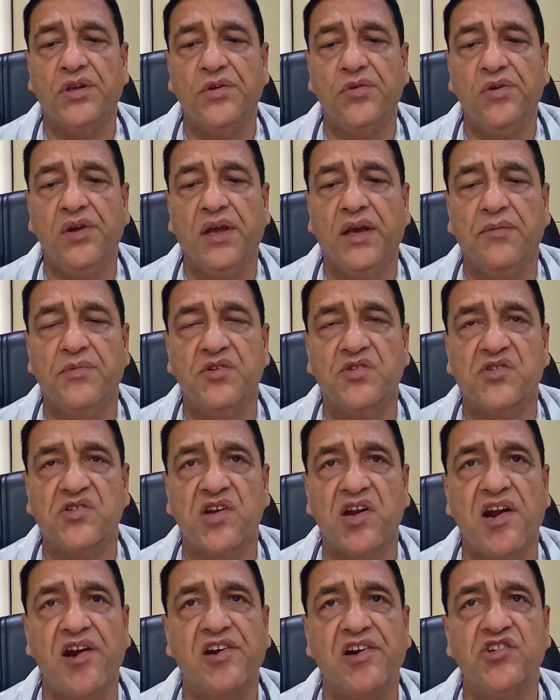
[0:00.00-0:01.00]
he will have a
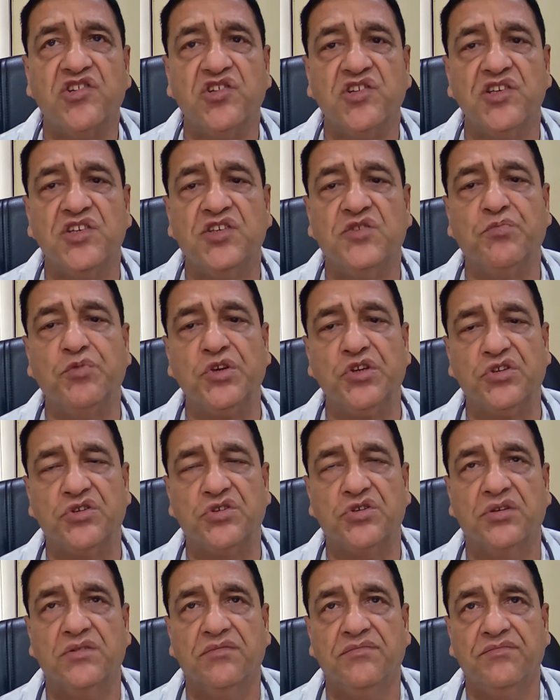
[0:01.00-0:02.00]
slurred
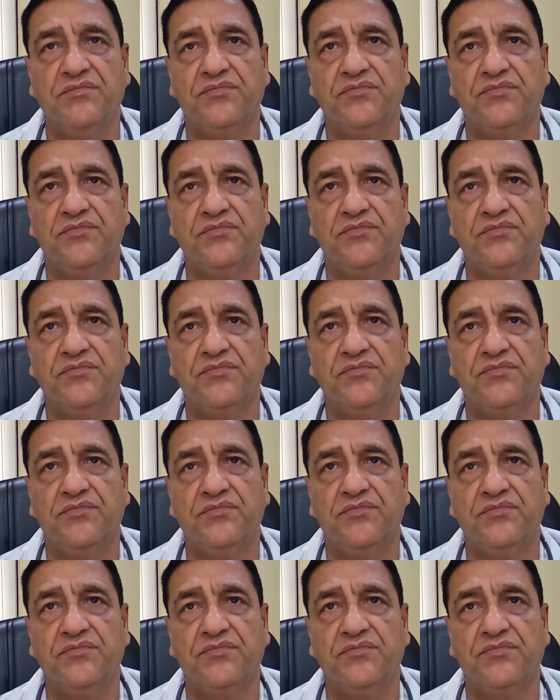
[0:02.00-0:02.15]
speech.